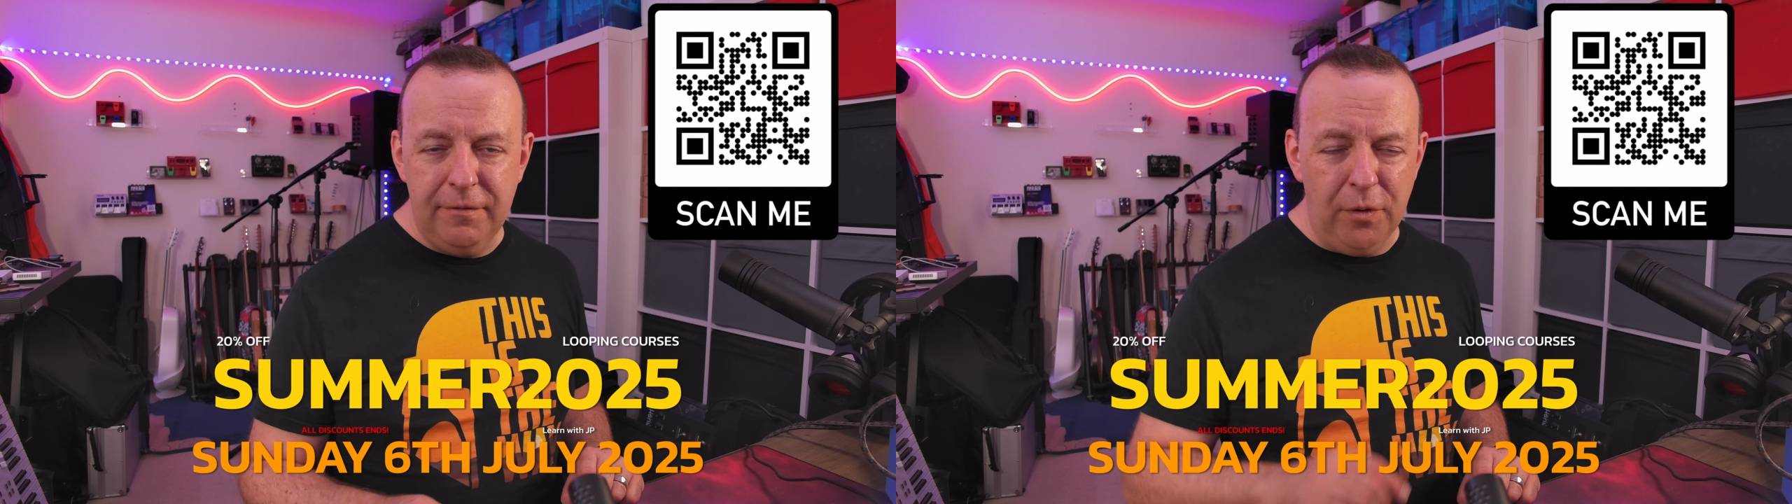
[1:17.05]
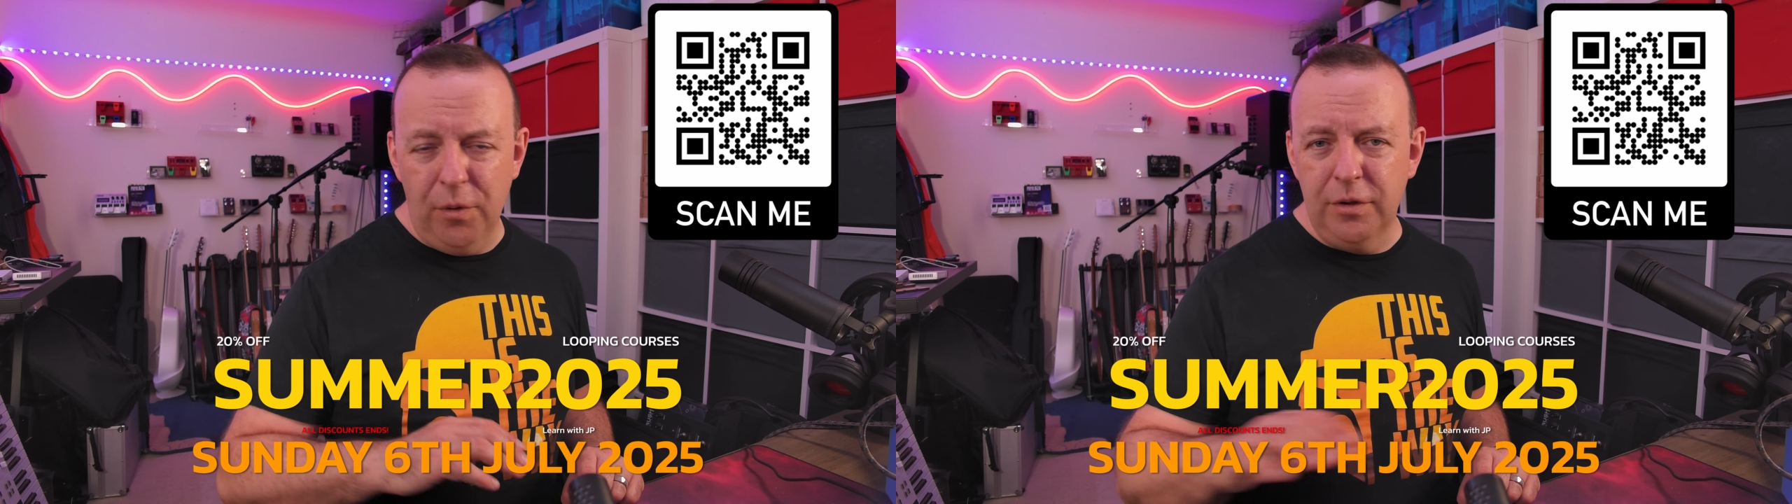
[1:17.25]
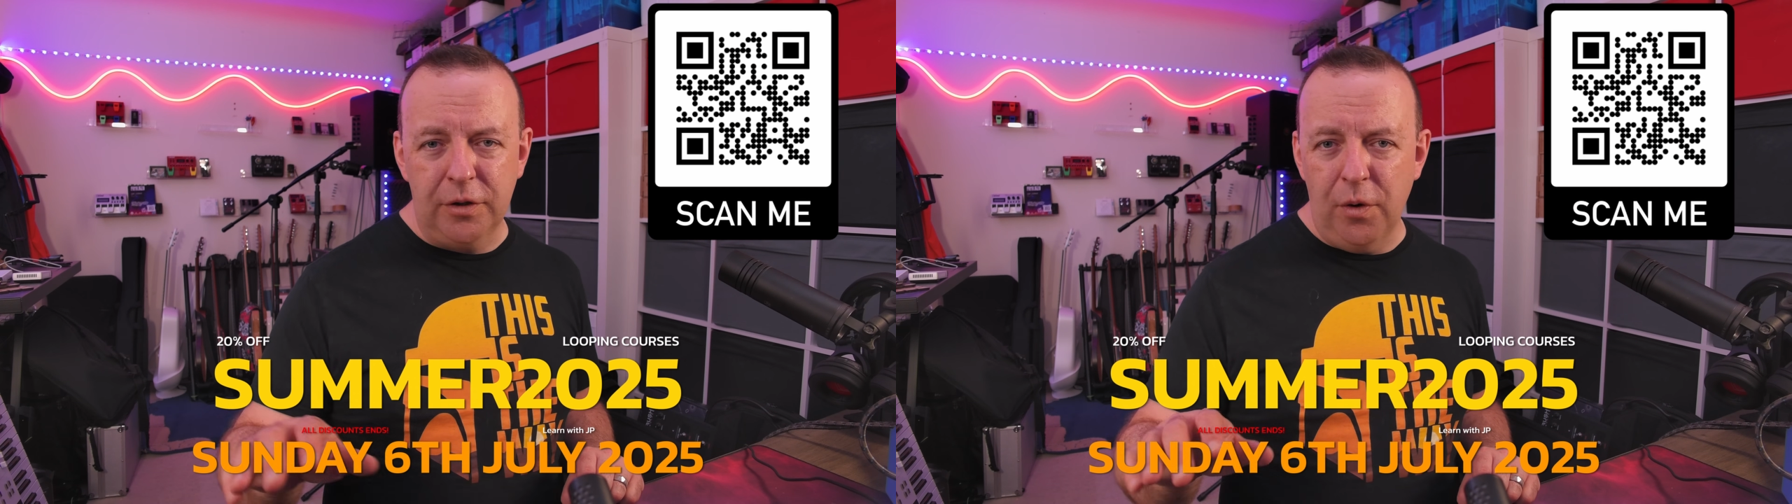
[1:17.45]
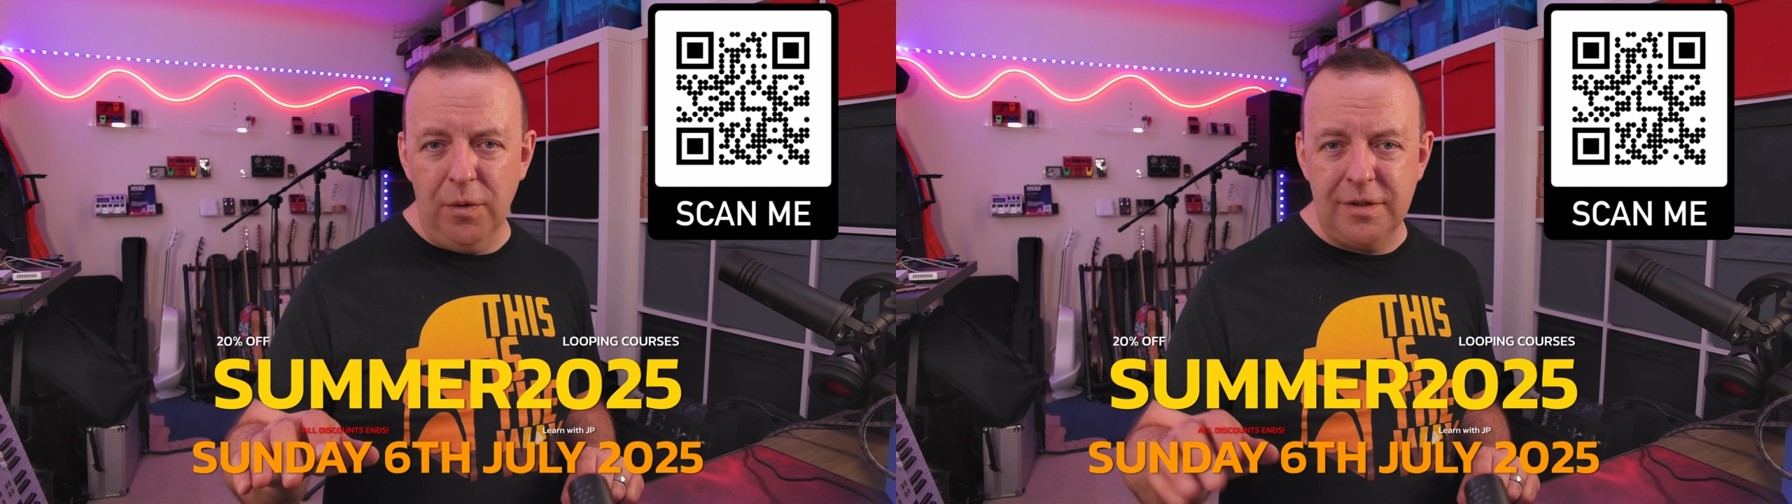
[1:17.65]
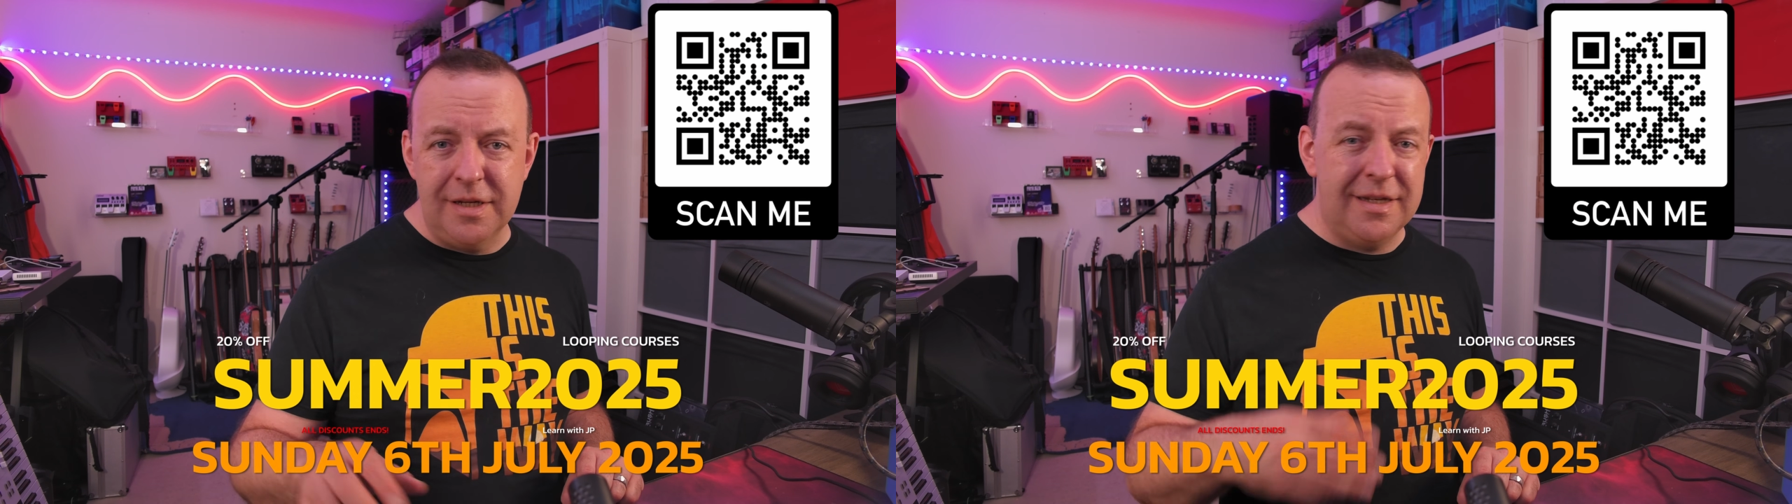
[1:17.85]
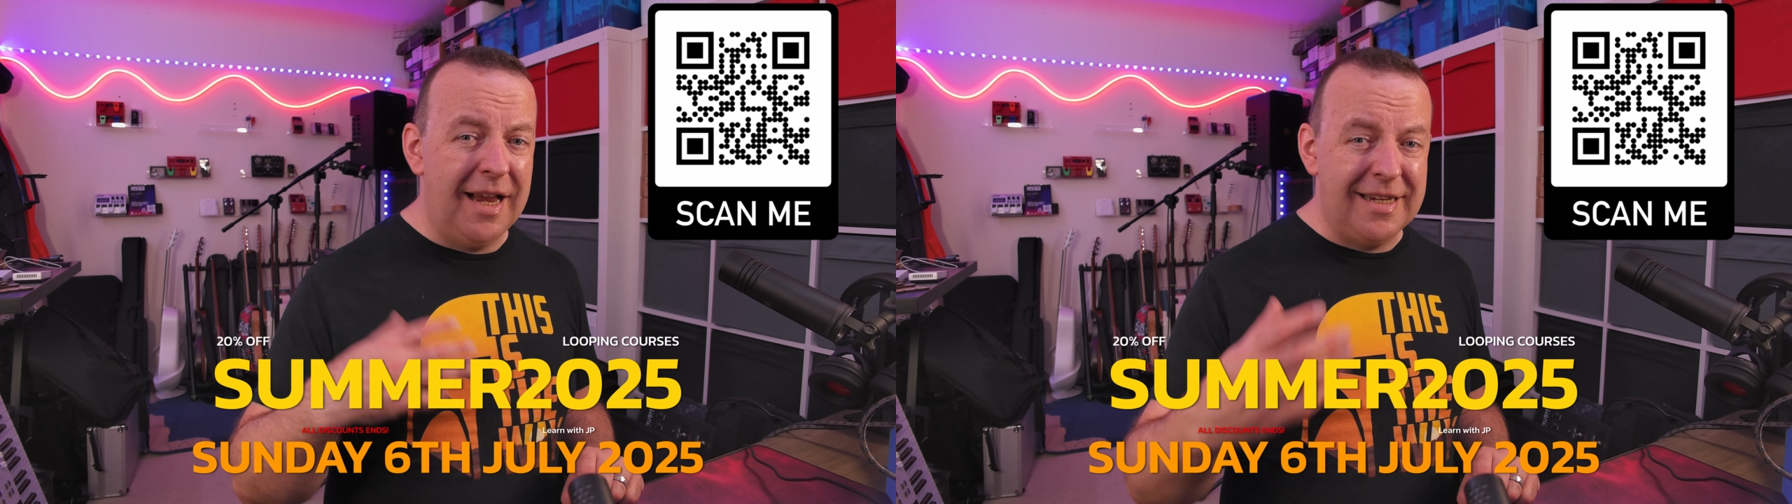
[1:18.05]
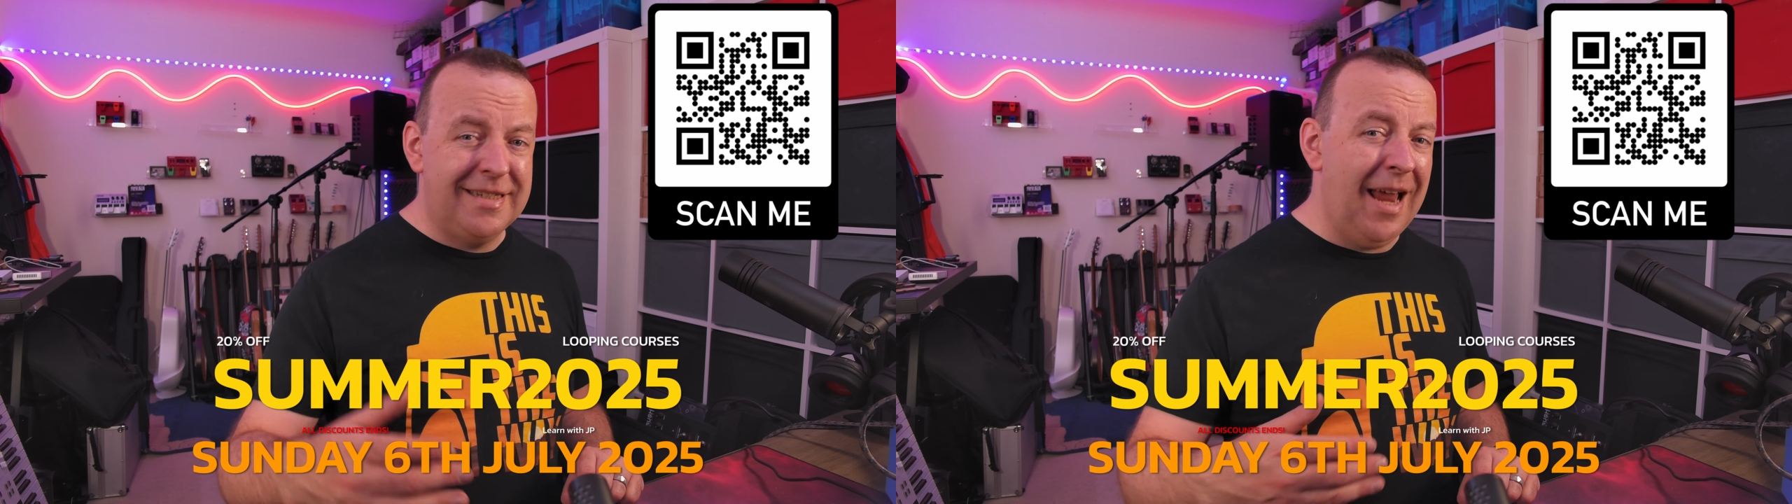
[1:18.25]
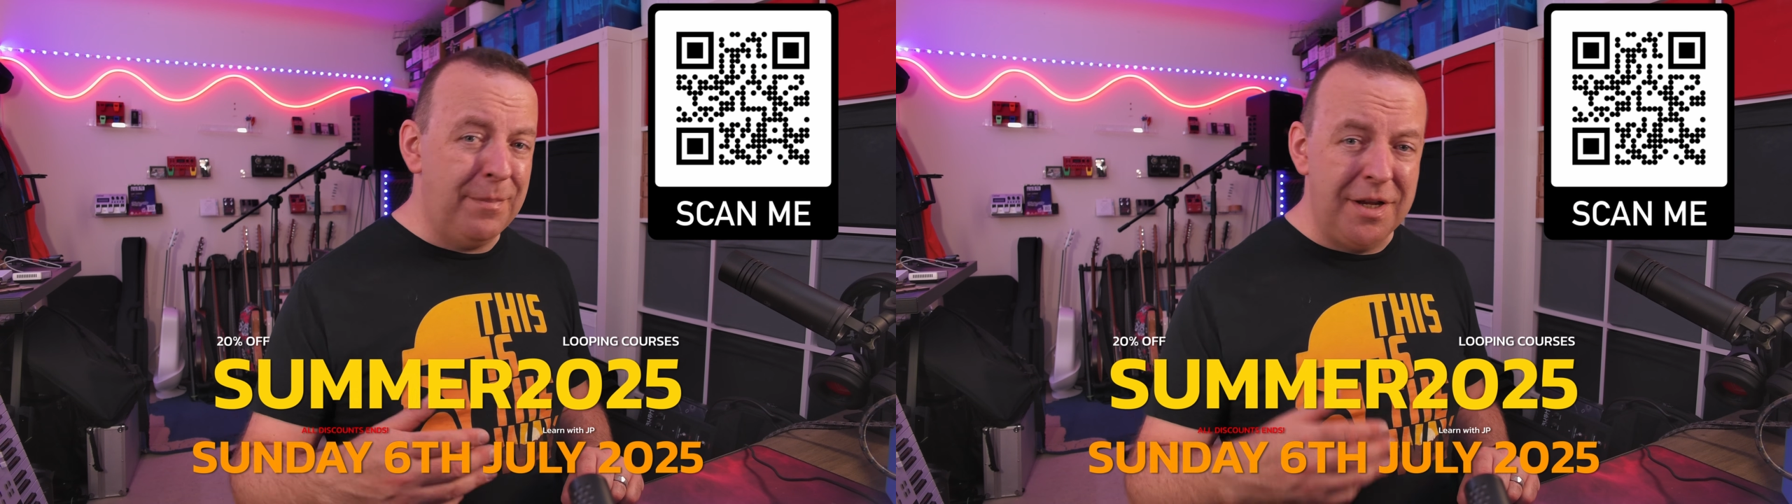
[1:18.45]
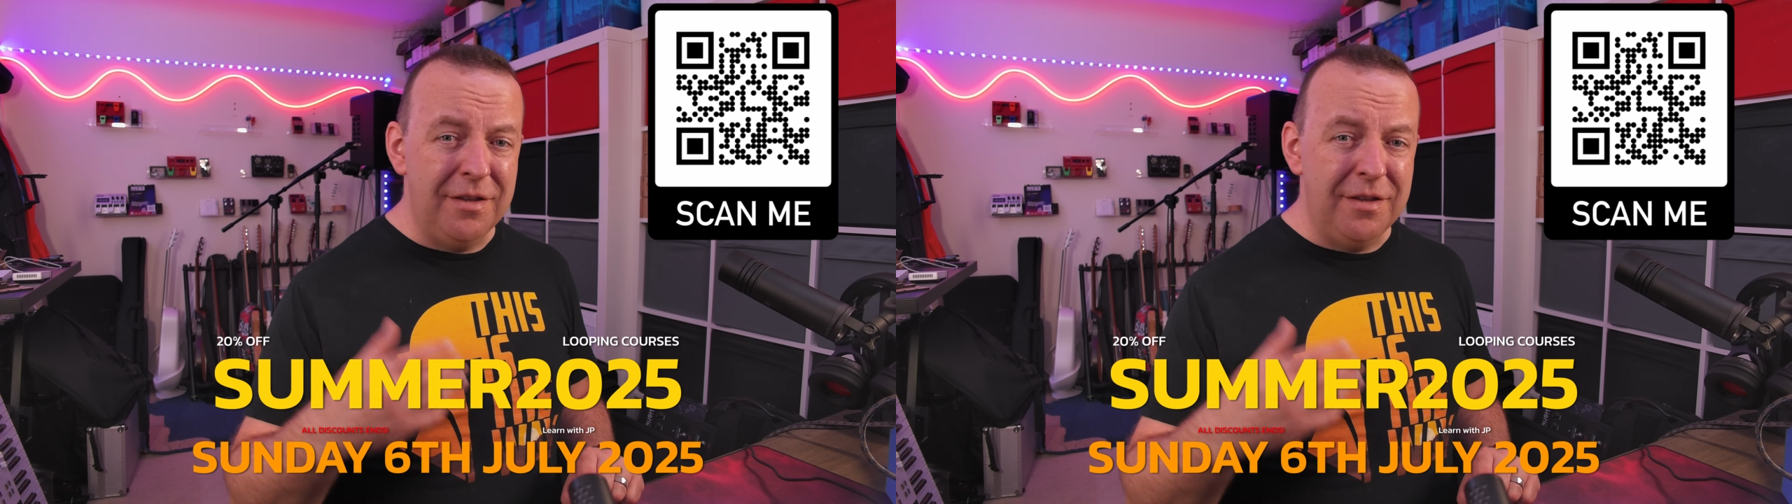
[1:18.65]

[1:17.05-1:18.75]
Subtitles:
for all the courses except